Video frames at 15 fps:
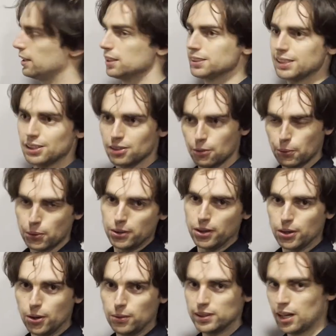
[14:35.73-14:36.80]
this. I thought we were going
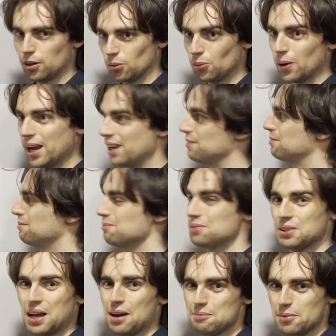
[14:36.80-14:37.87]
to go another way if
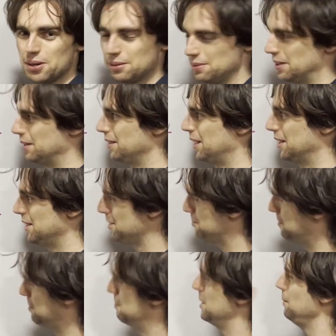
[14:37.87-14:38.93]
we're not motivated like this,
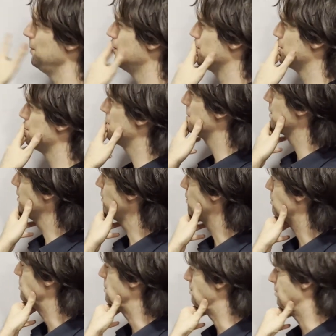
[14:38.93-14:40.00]
but maybe there's a motivation to be